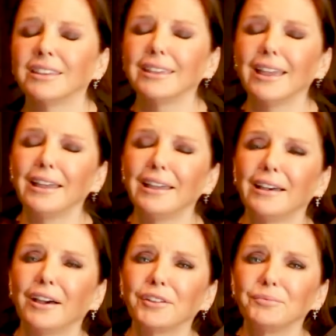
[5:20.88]

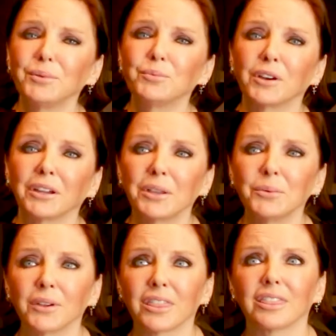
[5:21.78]
Yeah, I've been
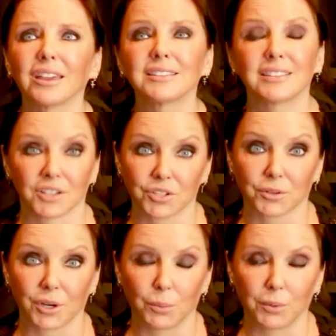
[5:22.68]
working with a
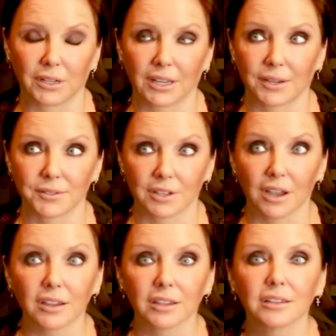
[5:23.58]
sanctuary up in Khao
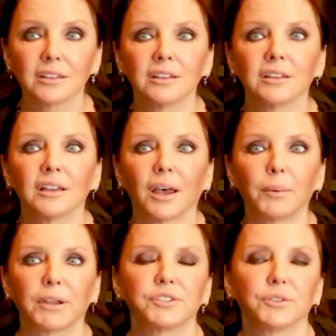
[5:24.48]
Sok,
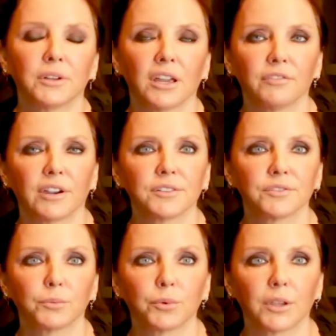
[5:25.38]
about 2.5 hours
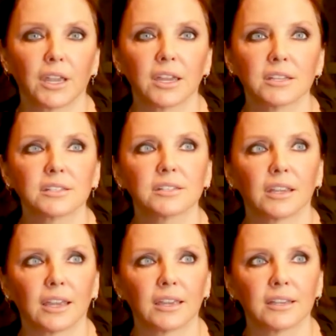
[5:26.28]
from Phuket,
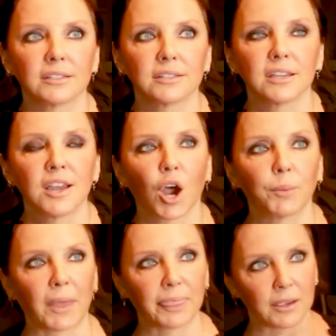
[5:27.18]
and I
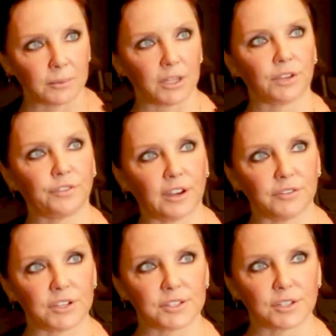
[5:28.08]
met them like
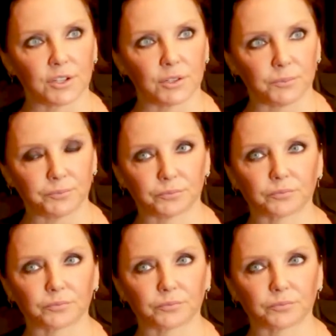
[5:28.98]
5 years ago.